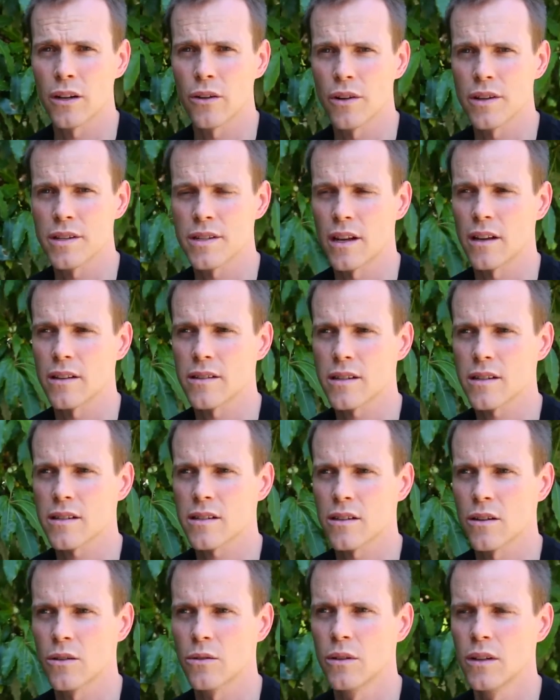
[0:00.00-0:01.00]
degrees Celsius,
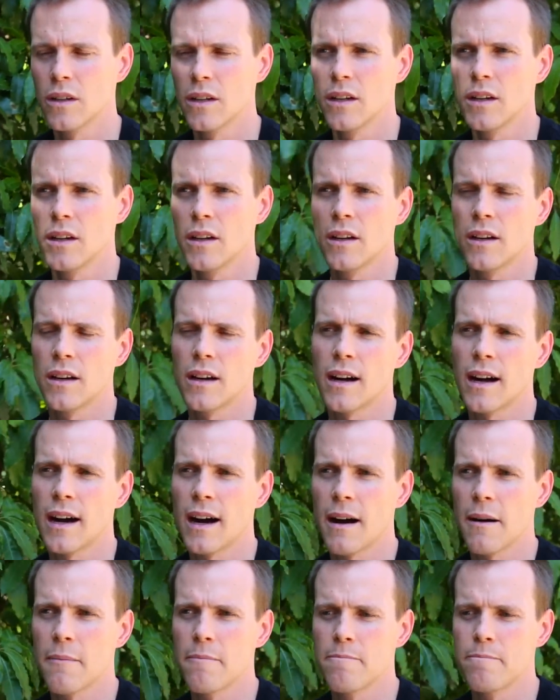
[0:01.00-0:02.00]
so
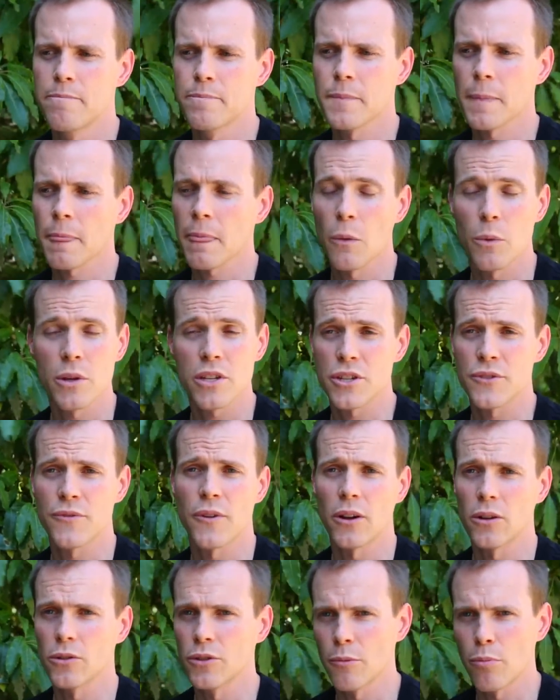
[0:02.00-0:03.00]
we just
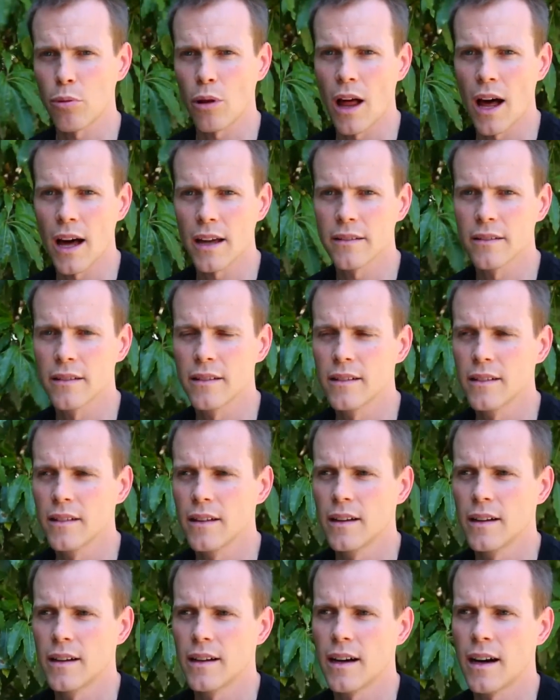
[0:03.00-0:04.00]
followed the plan.
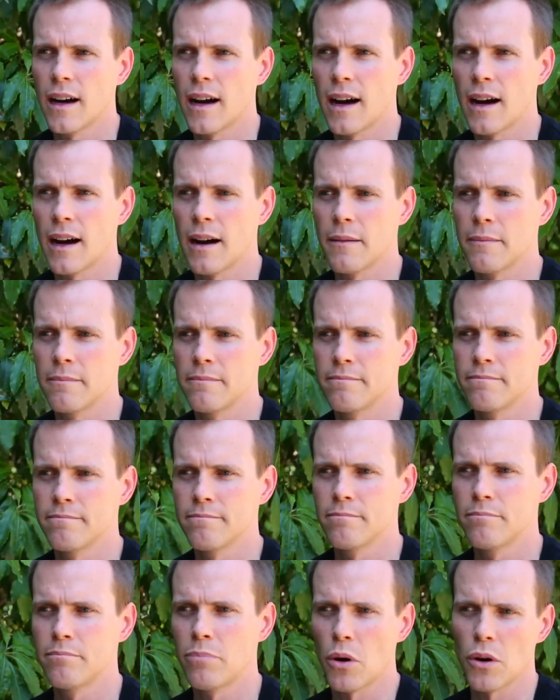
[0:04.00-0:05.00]

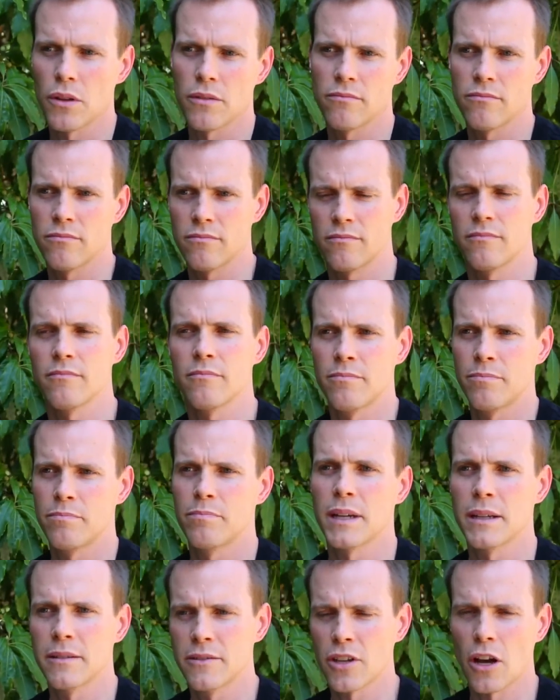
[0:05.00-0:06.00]
Bought
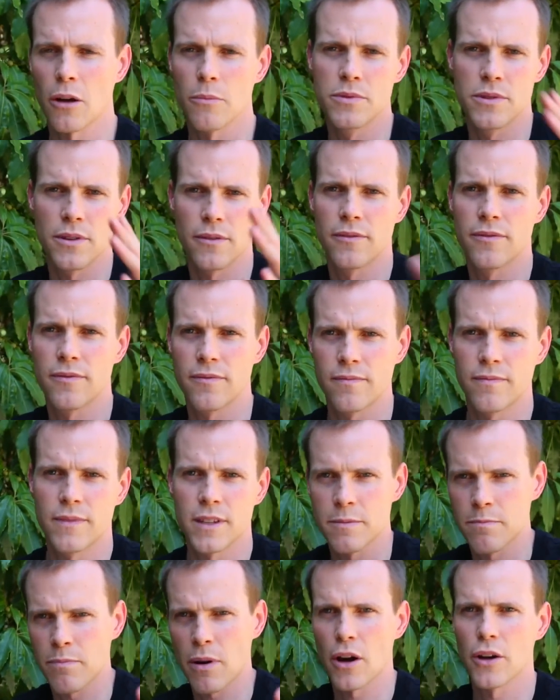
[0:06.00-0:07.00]
big tubs of
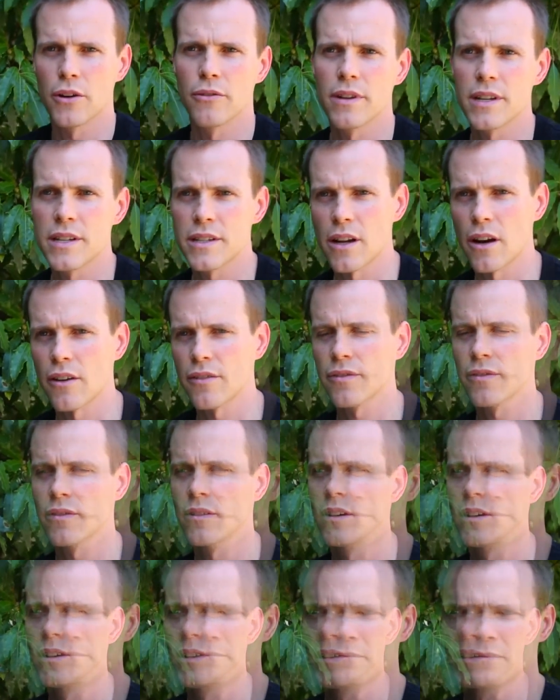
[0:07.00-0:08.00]
this powdery stuff.
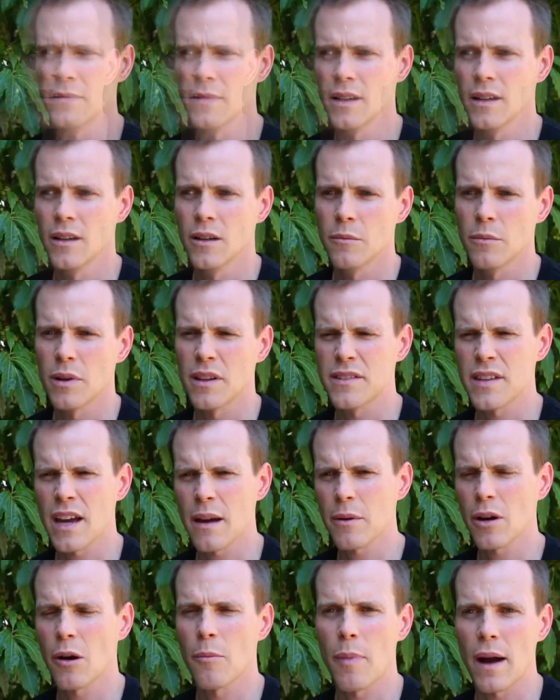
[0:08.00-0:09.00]
By the
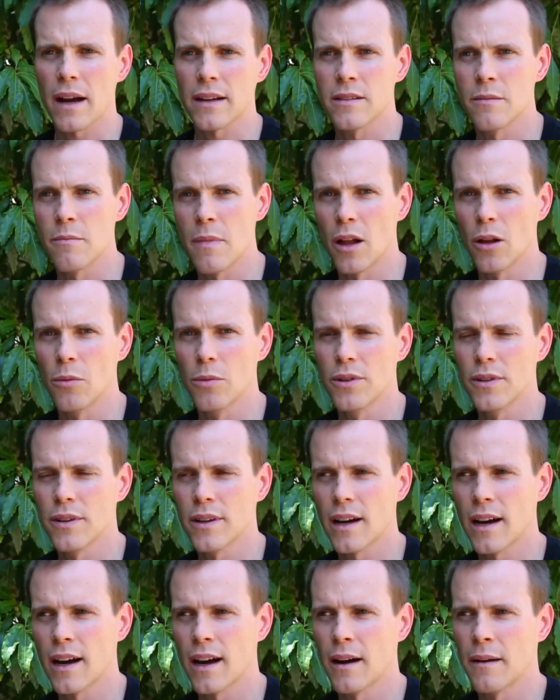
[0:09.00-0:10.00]
time I got back to Melbourne,
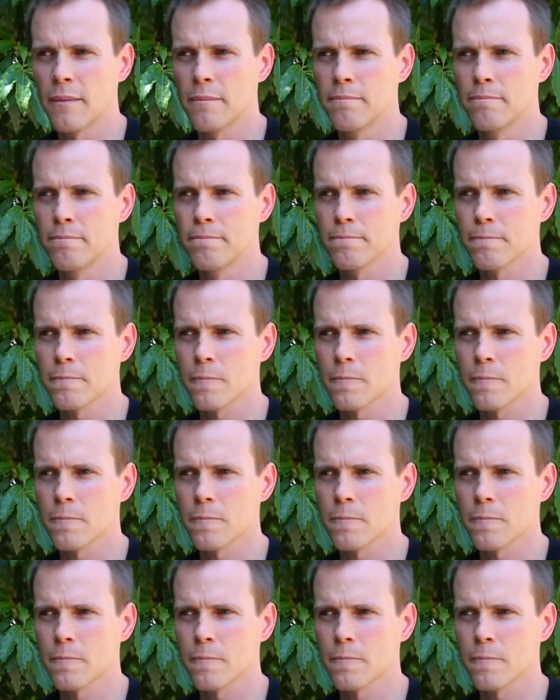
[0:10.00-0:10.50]
I